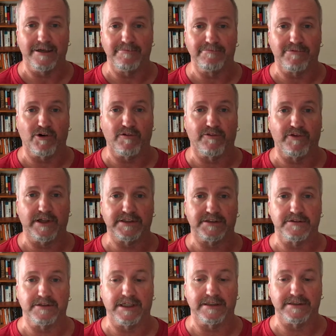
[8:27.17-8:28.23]

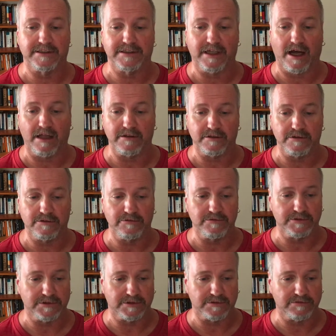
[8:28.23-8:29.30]
professor and scholar
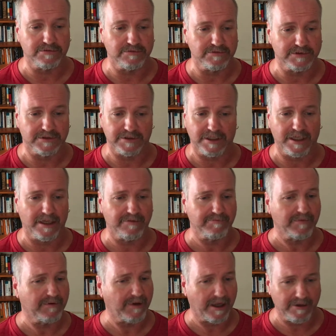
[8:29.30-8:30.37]
who's again,
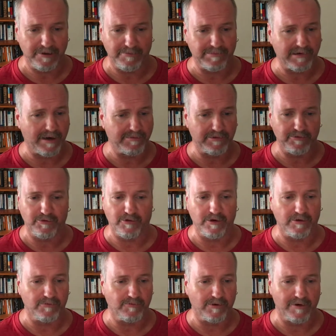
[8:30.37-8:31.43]
probably
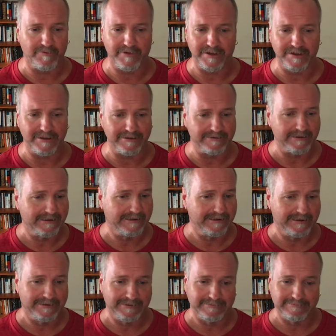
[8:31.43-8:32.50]
one of the
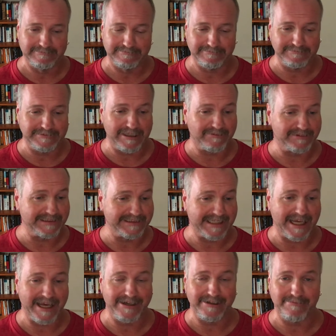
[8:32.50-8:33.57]
definitely
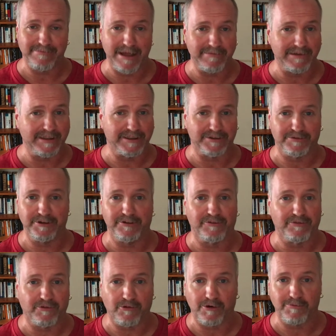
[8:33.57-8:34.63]
10 and maybe 3 or
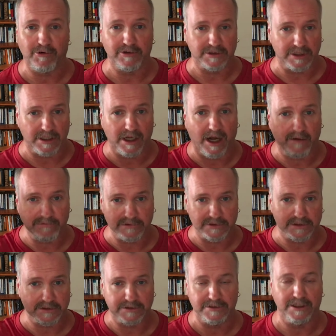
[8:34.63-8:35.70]
4 most
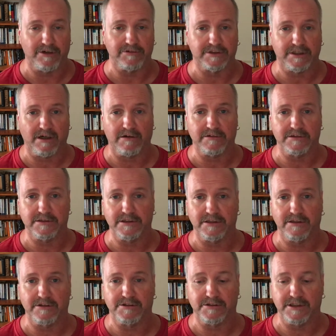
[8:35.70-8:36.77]
accomplished scholars in the
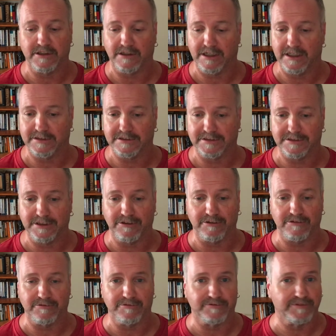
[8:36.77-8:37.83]
country in the last
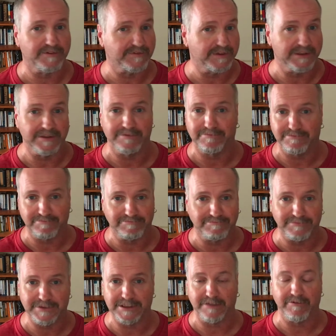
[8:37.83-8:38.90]
50,
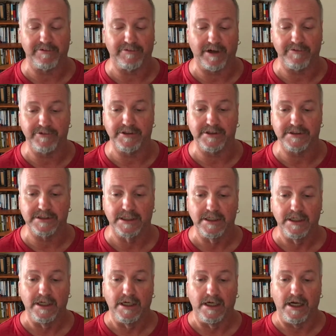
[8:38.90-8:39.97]
75 years.
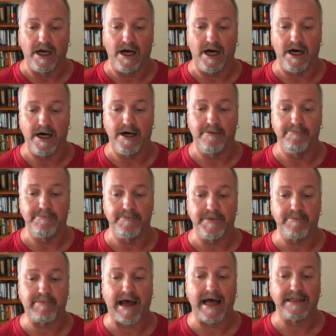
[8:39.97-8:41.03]

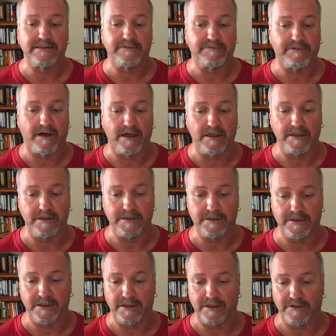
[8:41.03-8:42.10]
The
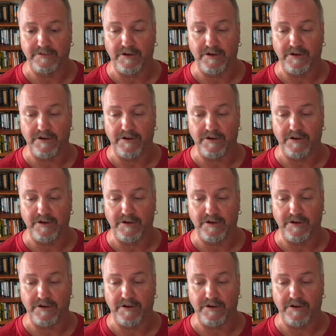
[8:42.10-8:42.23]
pacifying, a